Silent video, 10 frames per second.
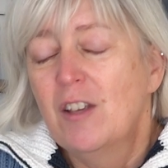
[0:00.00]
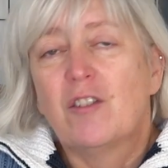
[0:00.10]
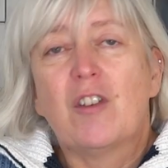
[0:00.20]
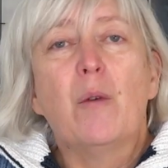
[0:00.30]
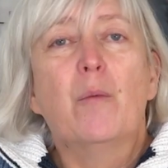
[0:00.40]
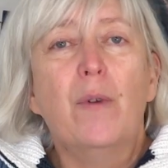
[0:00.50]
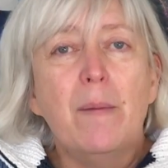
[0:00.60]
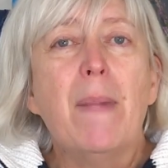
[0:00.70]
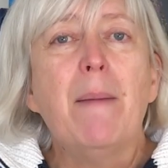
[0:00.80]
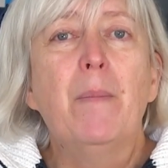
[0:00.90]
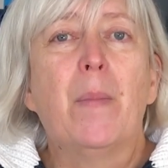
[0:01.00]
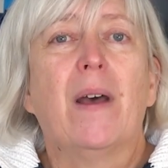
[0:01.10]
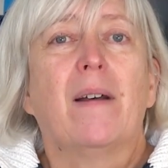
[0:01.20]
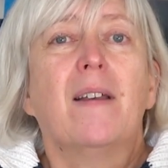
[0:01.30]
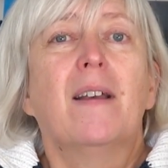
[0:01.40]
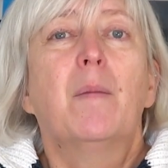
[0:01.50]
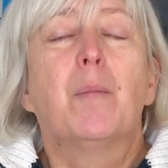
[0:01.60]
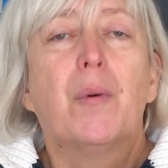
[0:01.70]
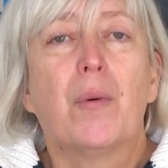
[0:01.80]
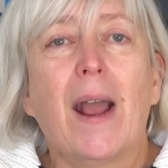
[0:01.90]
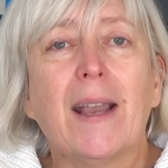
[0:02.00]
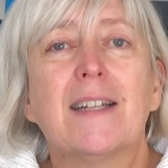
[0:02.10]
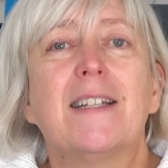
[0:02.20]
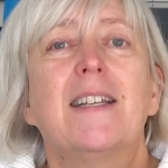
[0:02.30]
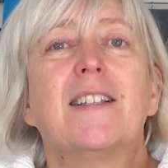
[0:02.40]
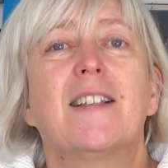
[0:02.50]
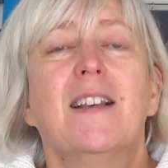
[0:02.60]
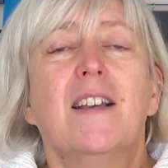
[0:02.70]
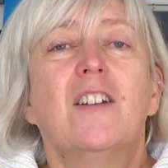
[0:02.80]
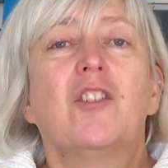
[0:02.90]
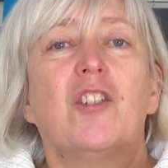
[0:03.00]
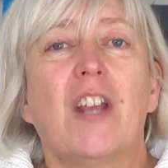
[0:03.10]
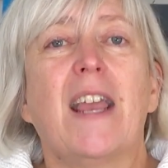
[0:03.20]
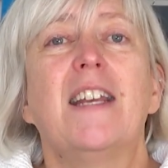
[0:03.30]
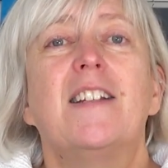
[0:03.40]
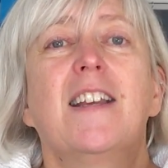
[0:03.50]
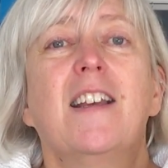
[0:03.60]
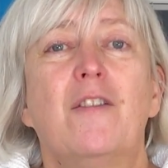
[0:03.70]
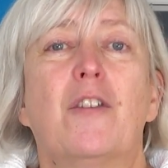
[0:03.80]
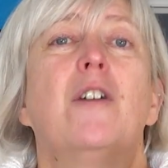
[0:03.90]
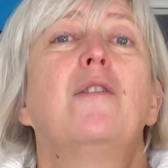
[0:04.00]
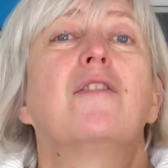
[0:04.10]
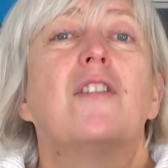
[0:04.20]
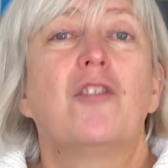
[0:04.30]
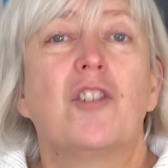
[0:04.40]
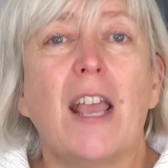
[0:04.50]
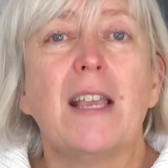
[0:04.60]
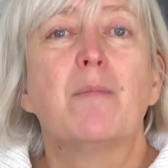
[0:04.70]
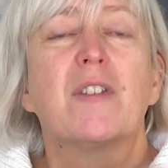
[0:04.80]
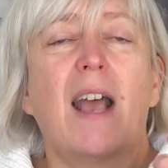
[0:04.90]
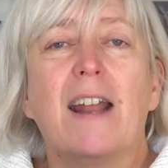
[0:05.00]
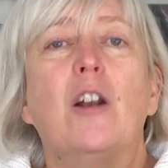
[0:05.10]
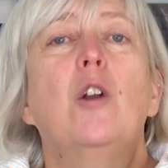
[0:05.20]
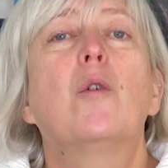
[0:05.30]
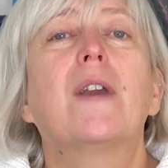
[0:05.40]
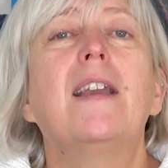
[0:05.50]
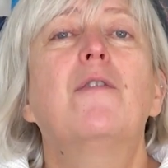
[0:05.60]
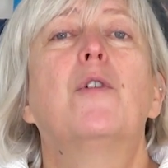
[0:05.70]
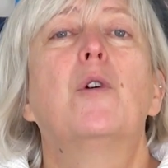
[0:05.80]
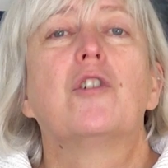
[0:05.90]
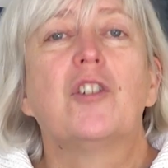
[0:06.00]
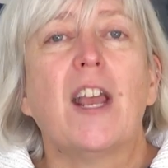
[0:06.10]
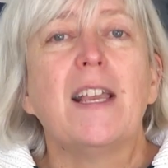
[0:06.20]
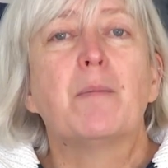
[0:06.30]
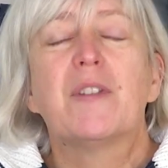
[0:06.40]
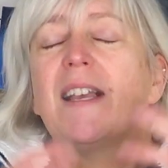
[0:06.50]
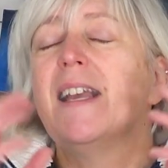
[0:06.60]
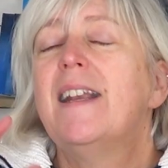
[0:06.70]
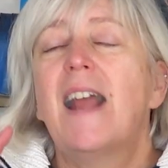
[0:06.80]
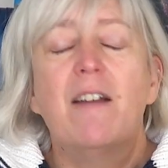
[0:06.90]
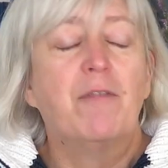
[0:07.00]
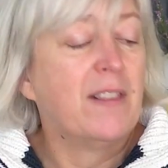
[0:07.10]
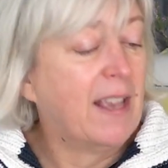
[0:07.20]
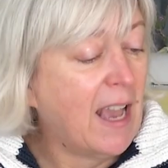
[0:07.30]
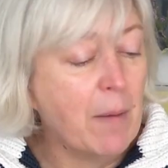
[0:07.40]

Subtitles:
So remember, practice shading those shapes and looking for shapes in everything.